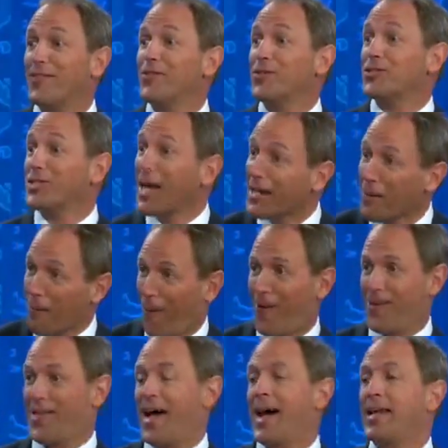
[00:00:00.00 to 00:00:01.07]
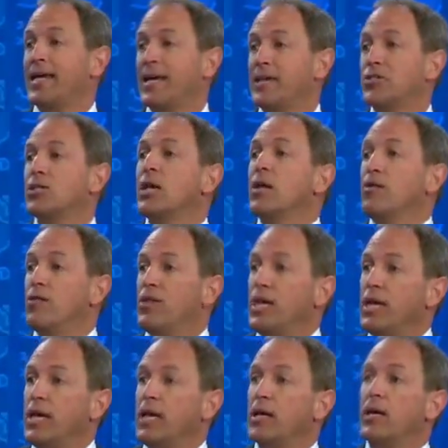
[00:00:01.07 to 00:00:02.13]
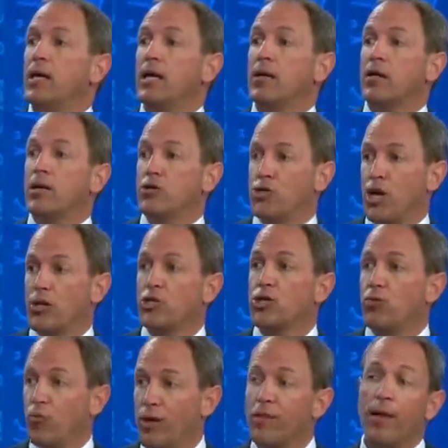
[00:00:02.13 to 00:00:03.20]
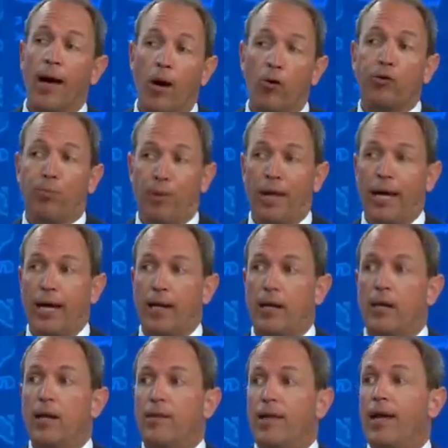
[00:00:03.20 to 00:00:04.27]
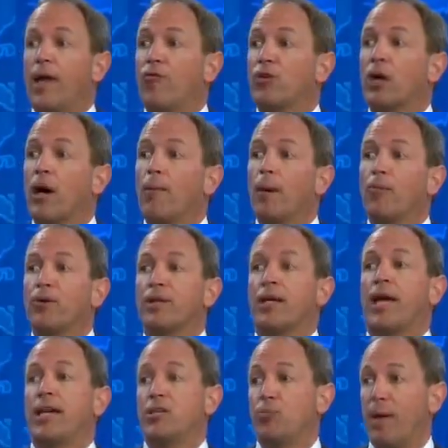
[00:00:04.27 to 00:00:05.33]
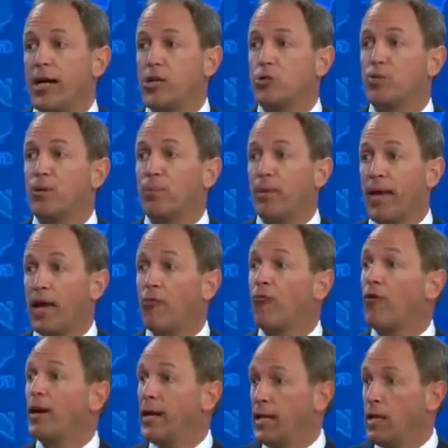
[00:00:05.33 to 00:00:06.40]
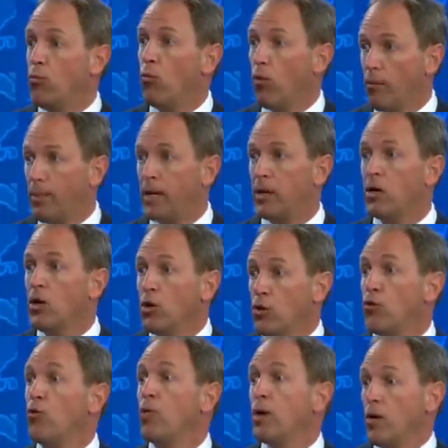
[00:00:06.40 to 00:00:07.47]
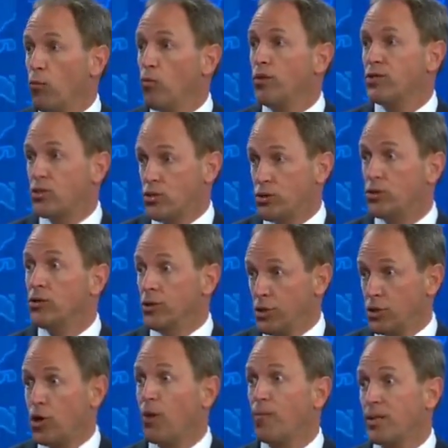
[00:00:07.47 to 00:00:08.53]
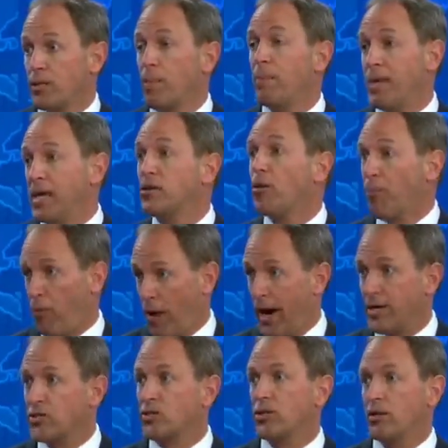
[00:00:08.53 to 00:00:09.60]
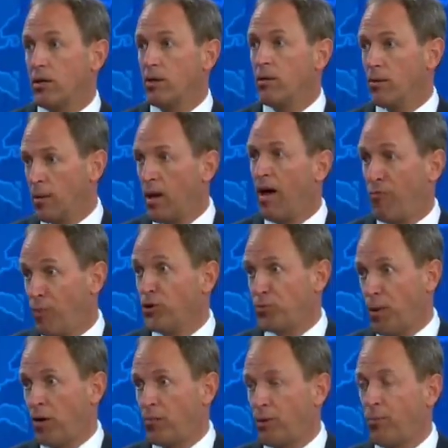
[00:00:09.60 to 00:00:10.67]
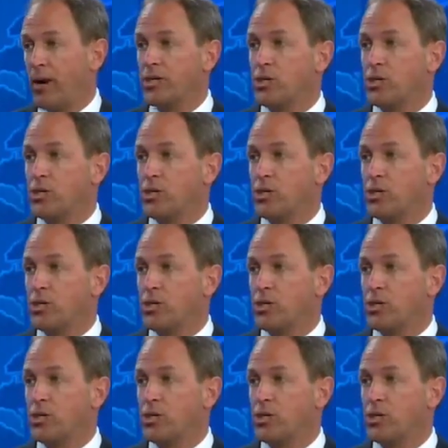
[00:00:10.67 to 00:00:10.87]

The second part of that is then in conjunction with the health plan, they'd have to come up with a case management plan for any woman who was determined to be depressed, have postpartum depression.